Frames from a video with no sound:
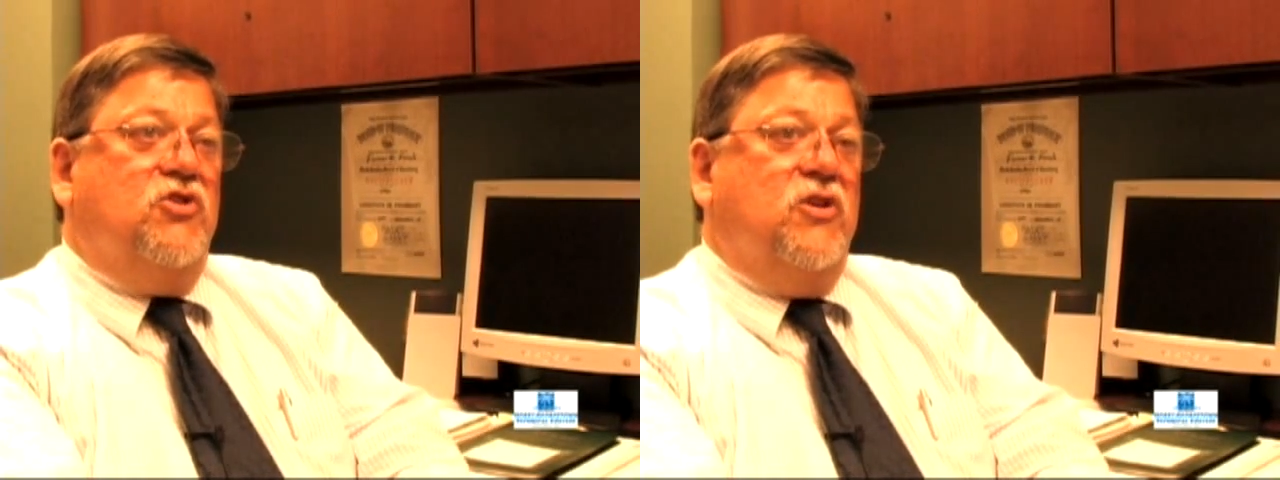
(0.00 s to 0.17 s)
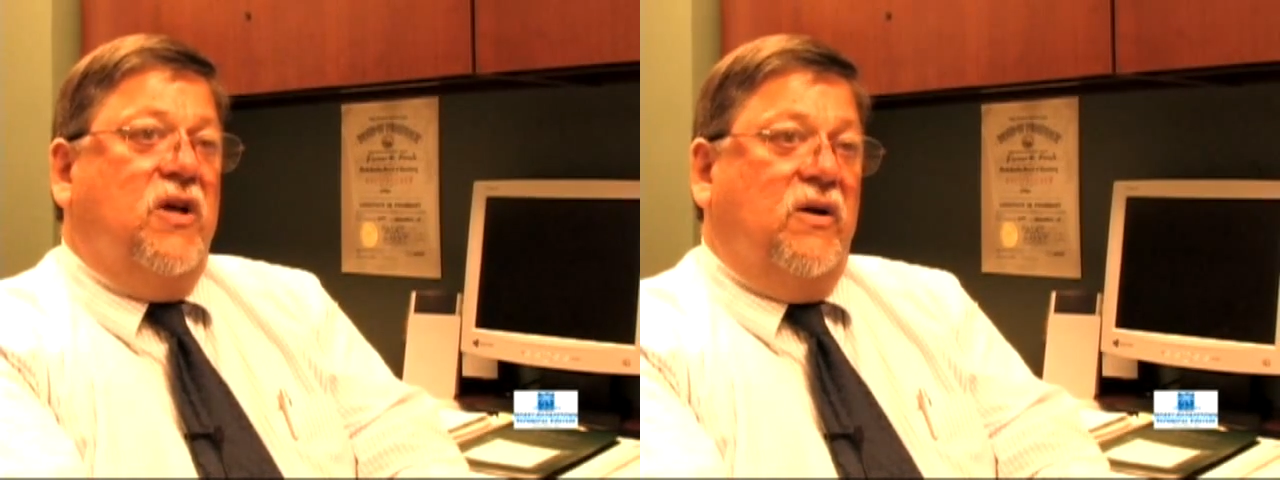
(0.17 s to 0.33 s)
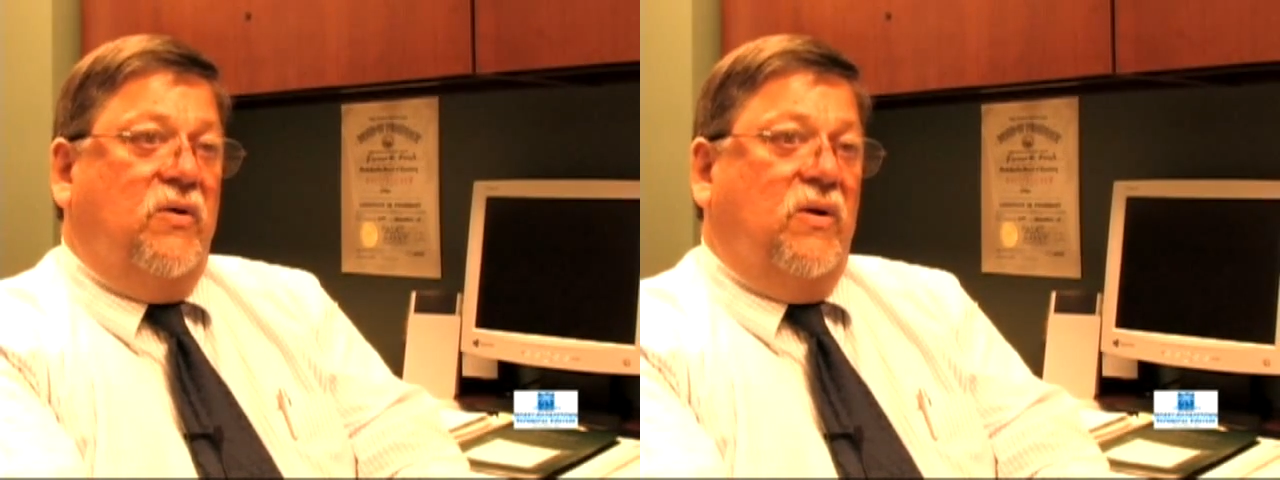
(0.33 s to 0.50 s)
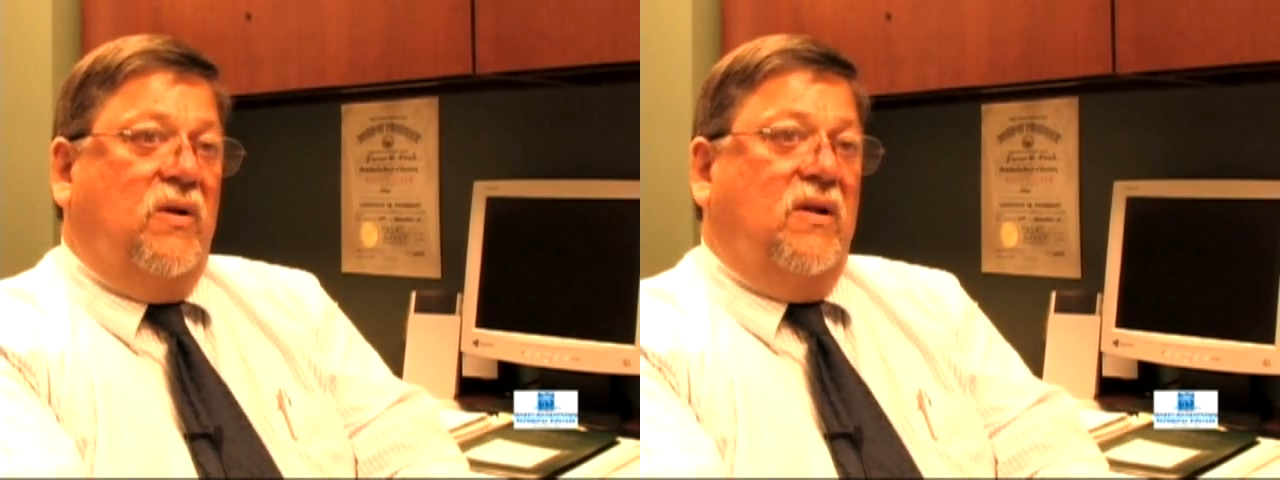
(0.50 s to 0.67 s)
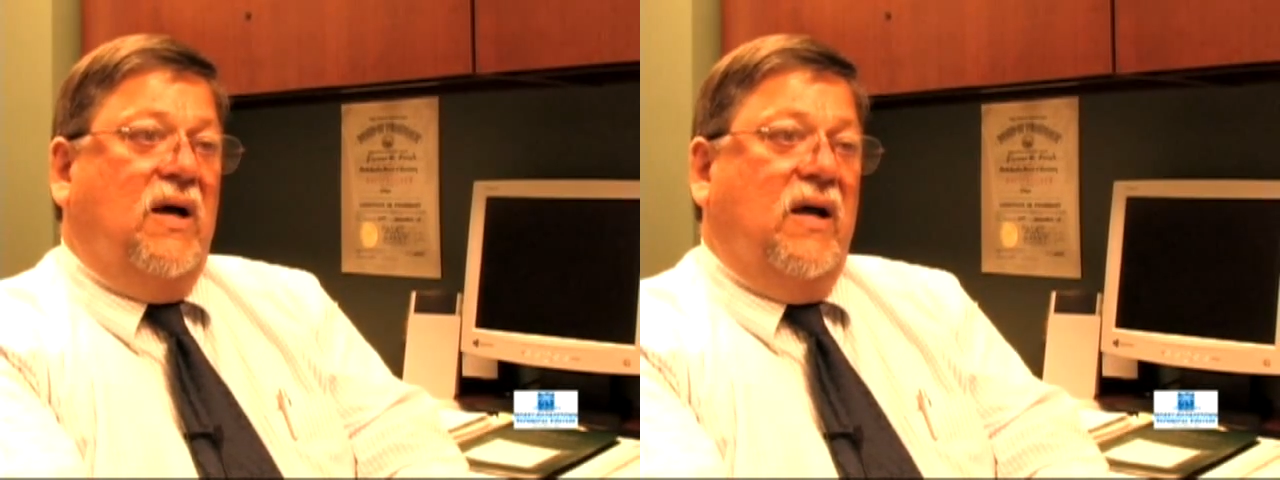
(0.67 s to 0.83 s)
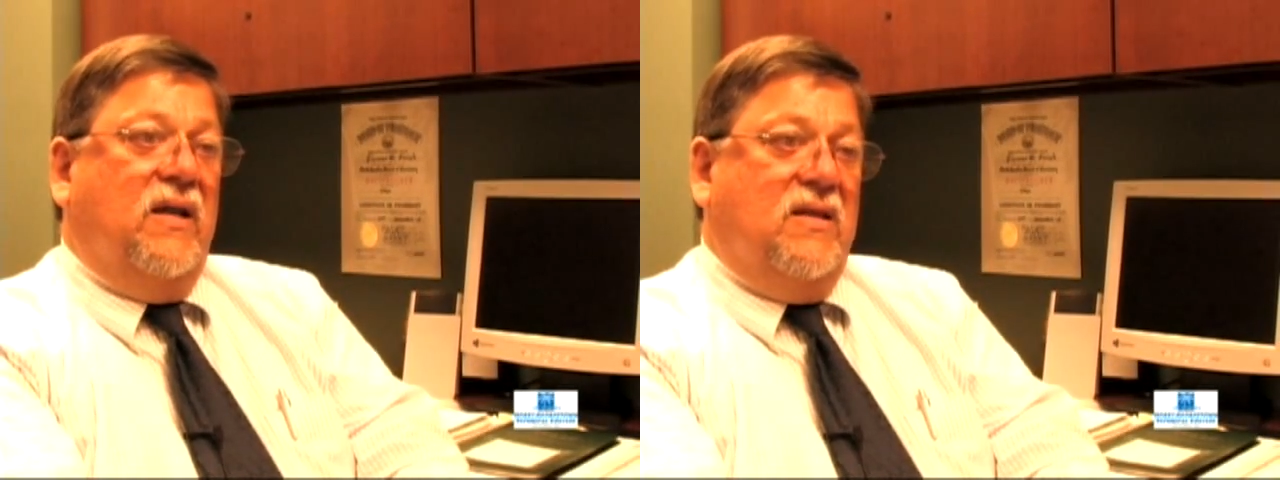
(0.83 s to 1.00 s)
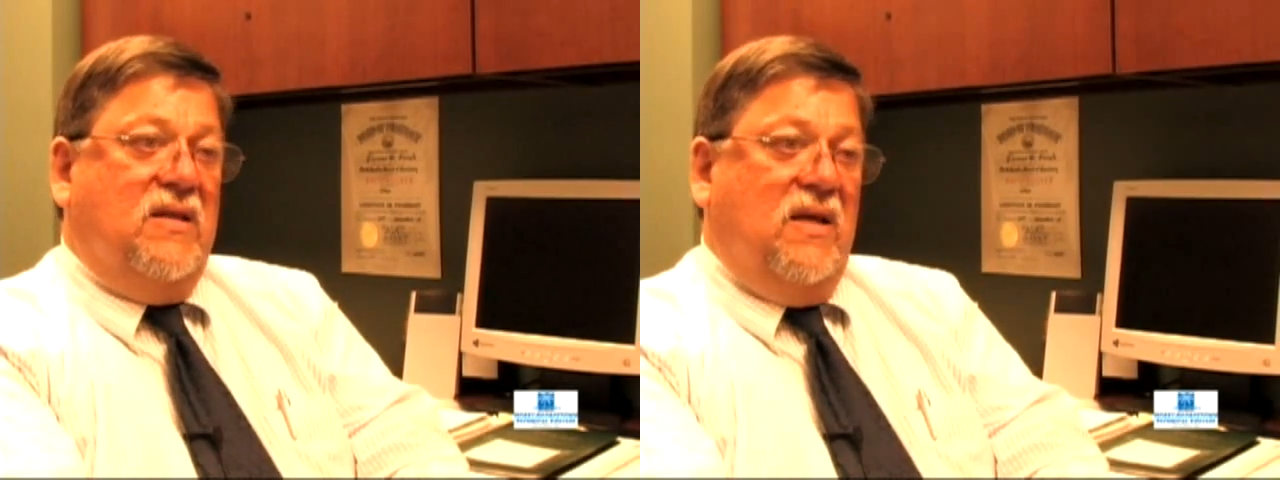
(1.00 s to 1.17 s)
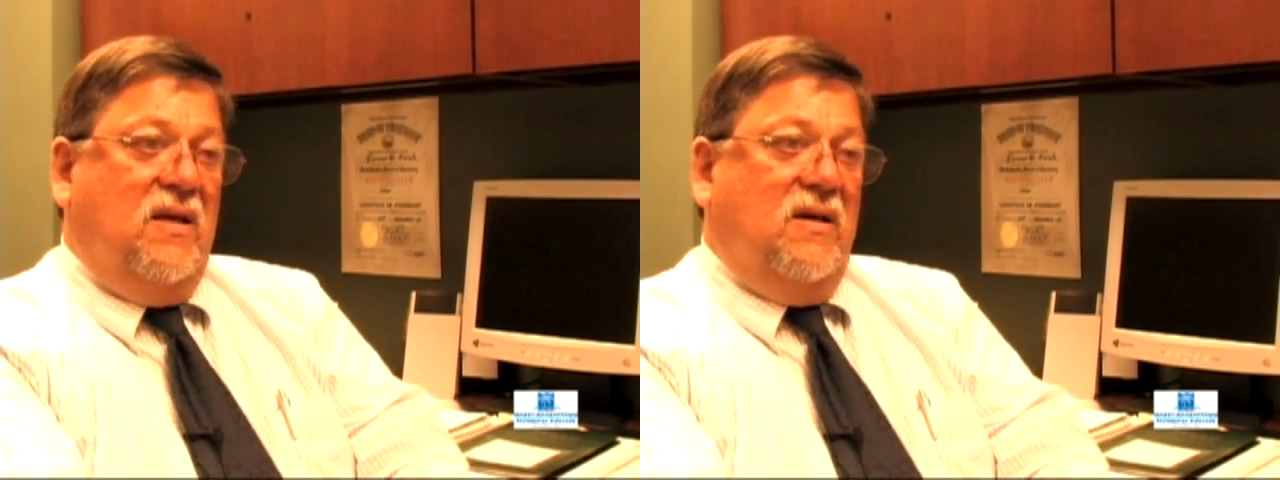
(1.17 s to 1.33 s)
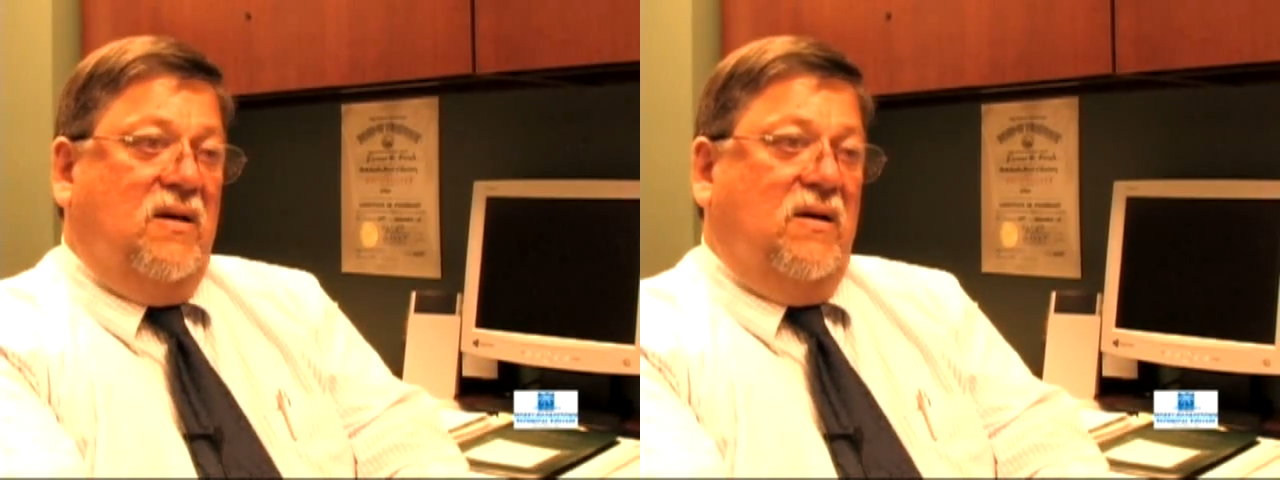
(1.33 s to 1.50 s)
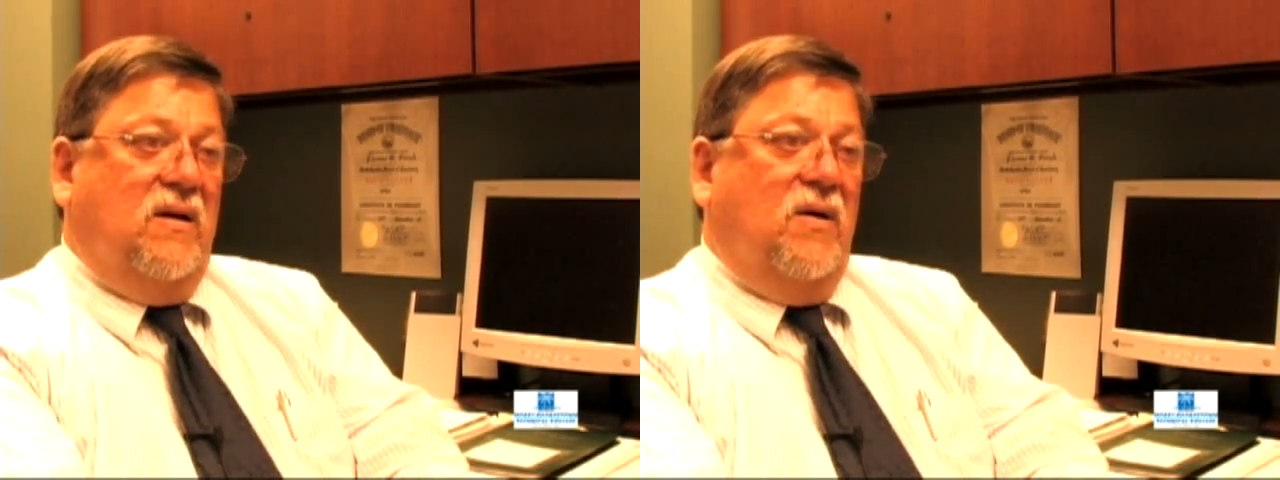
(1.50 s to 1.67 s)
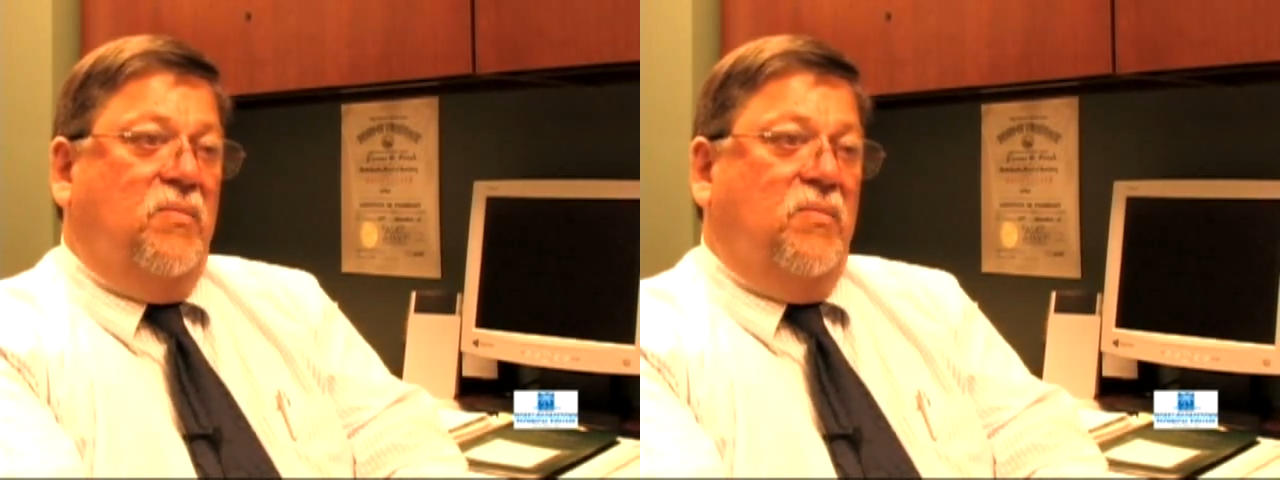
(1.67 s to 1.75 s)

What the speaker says: general idea